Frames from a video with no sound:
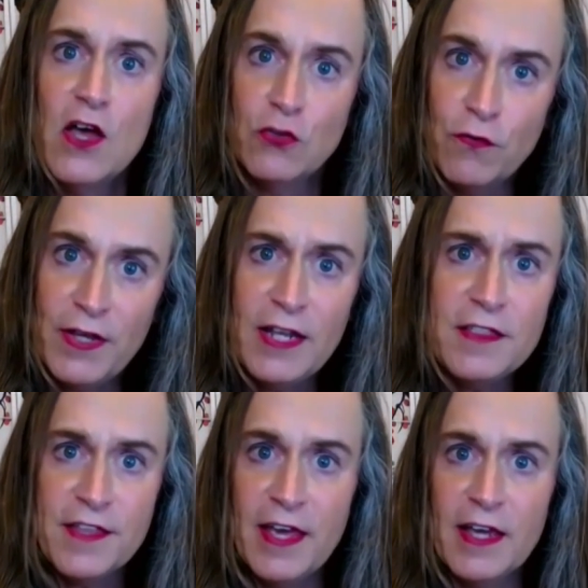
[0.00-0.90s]
So if
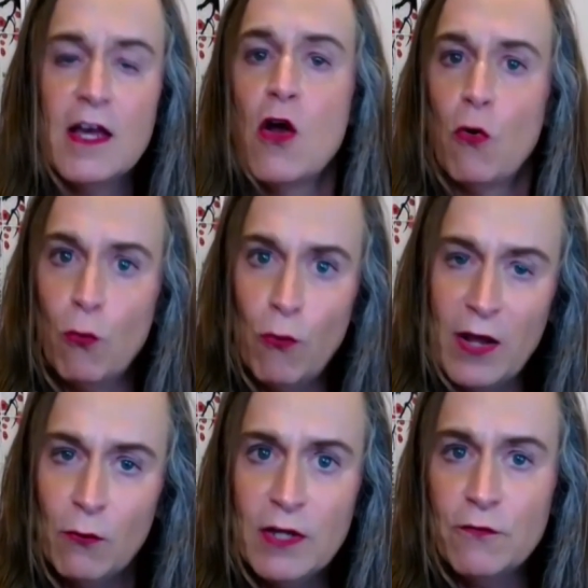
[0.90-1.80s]
anything,
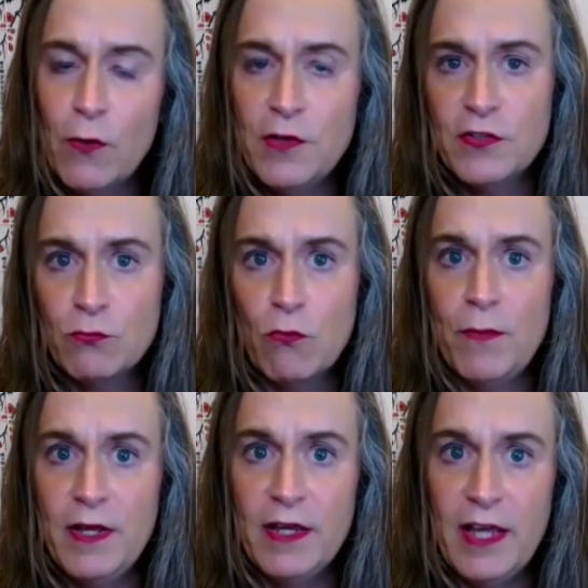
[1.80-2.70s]
right-wing voices were
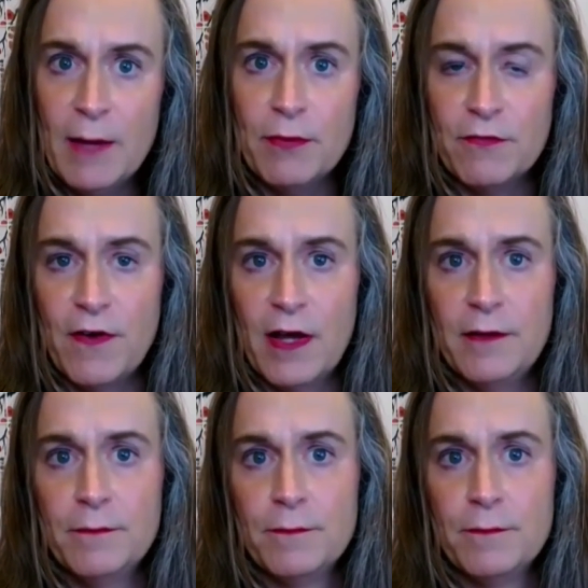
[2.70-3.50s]
being amplified.